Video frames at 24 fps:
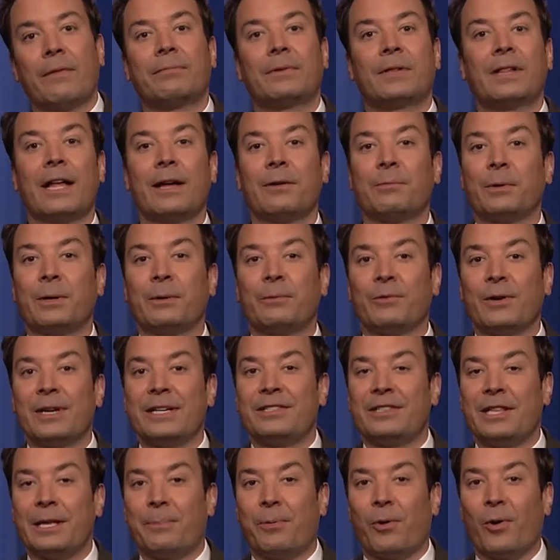I'm glad we've
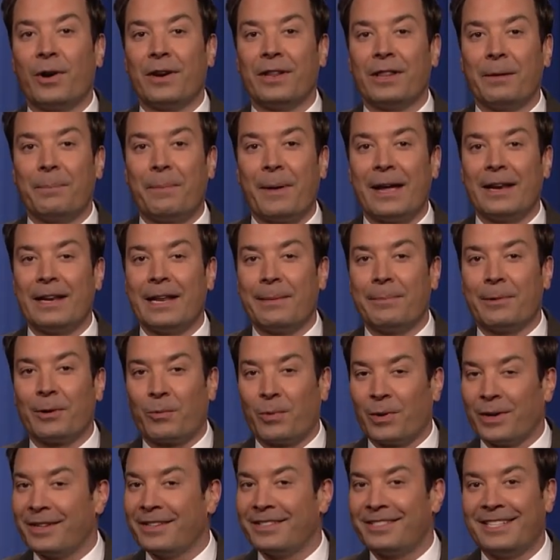reached the point in the
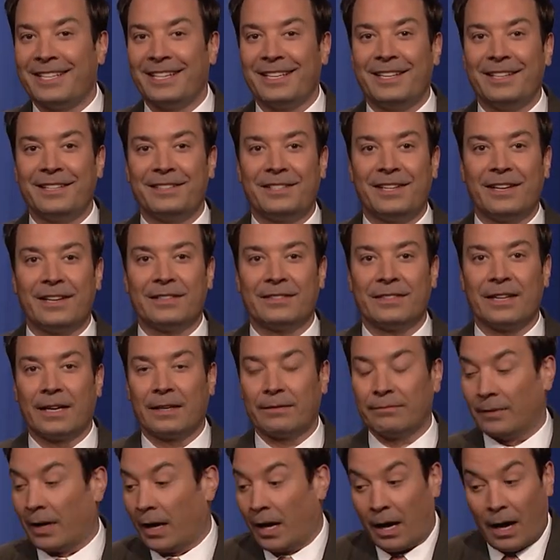pandemic where the CDC is
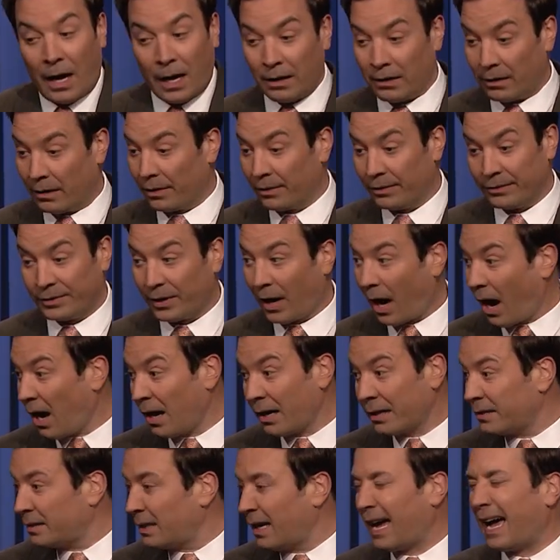like, oh, I don't know,
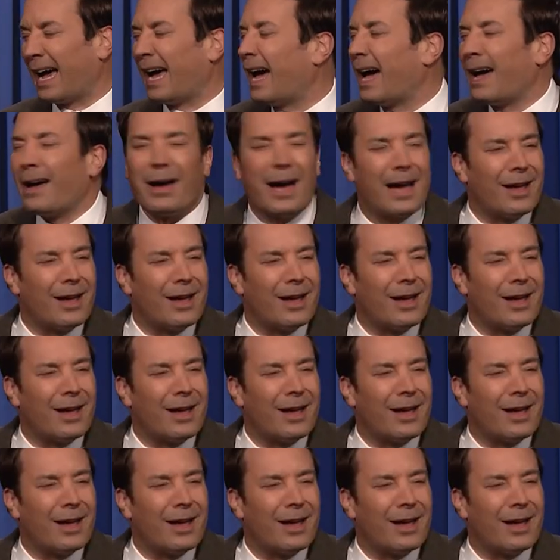dogs? I,